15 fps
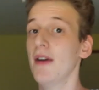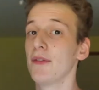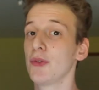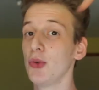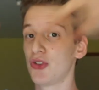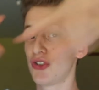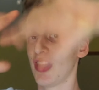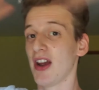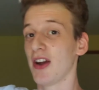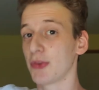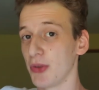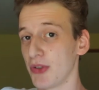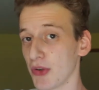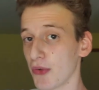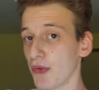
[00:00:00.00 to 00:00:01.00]
to share it
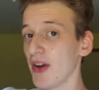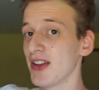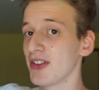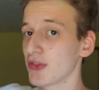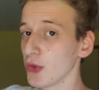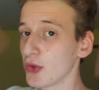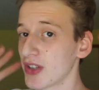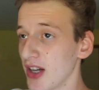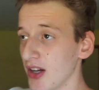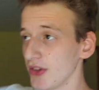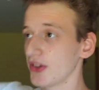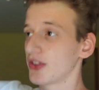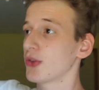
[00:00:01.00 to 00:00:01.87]
with your friends, to tell the